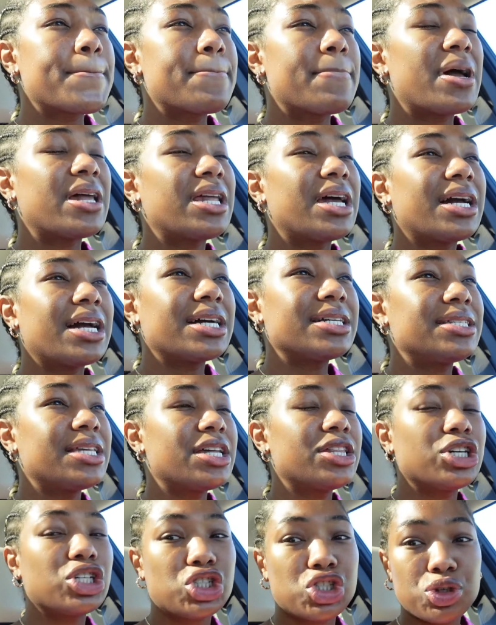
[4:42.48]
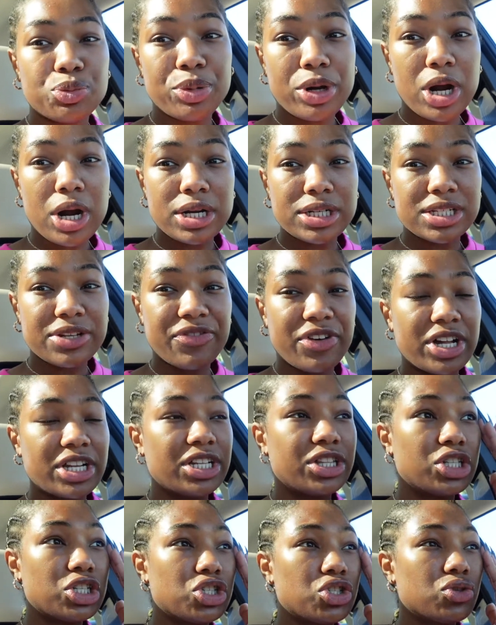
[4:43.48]
But like I said, they're super hard to find
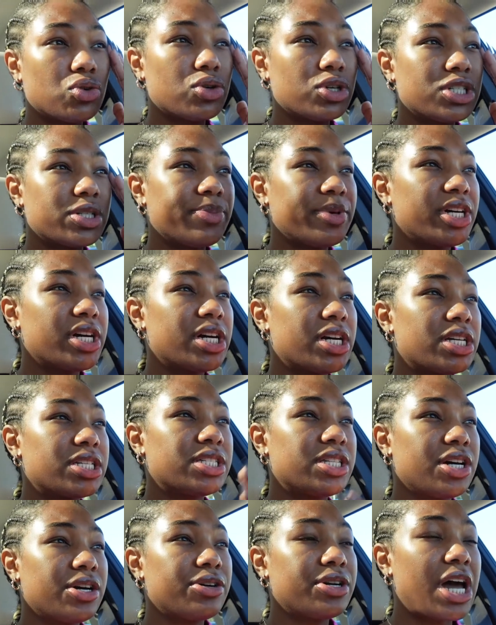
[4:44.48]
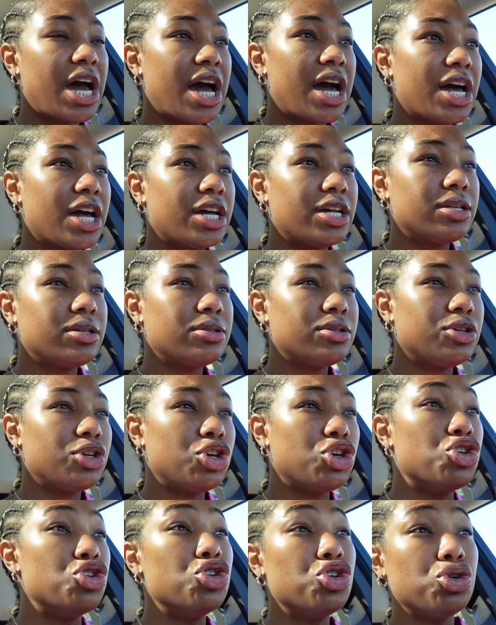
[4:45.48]
in the stores because they're not
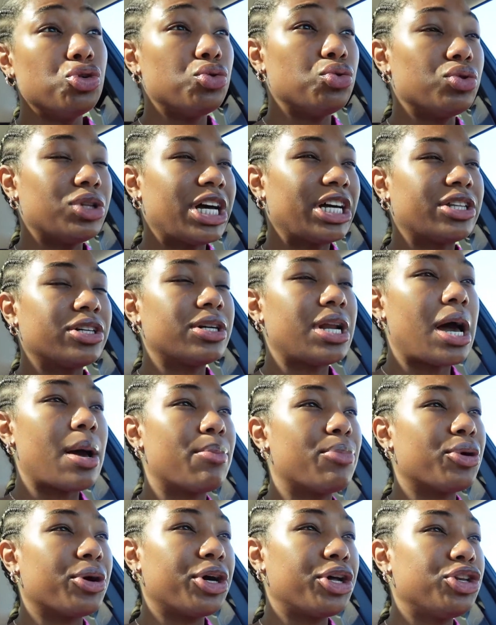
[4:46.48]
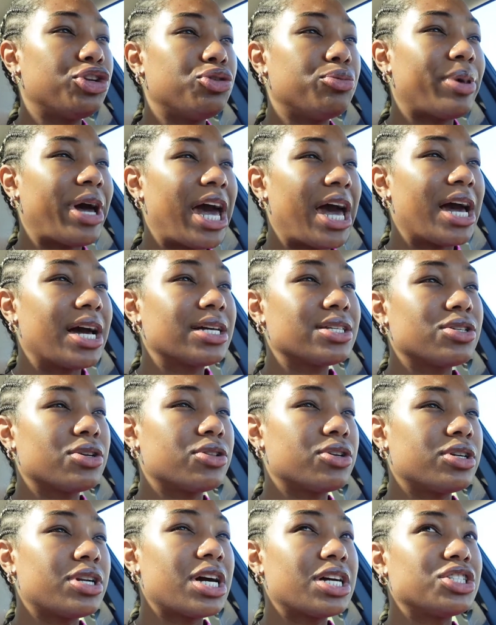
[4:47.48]
new, like they're not brand new bags, so
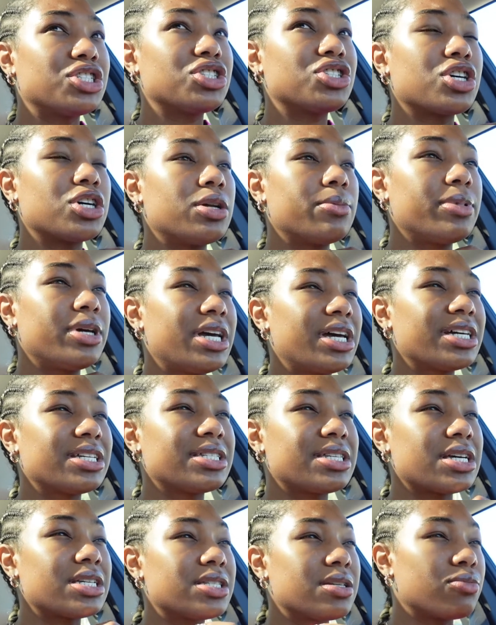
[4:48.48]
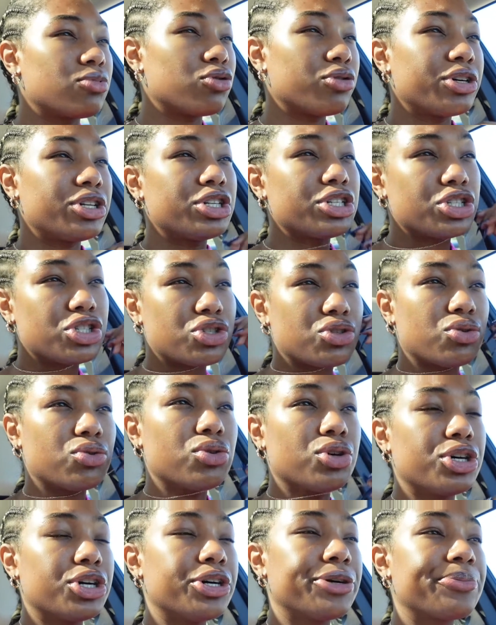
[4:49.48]
they're not just going to be accessible in the
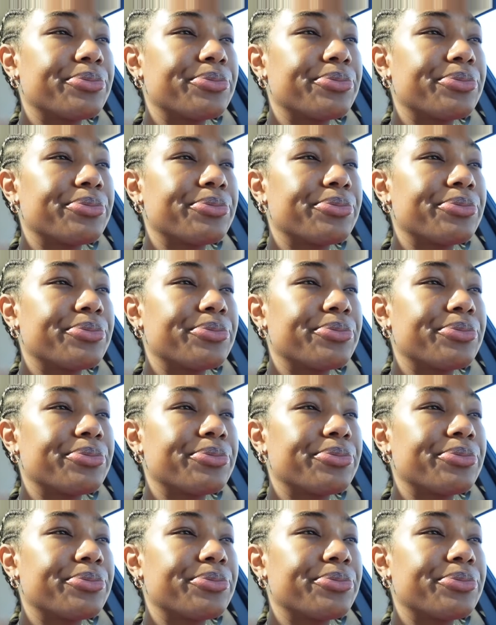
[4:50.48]
store.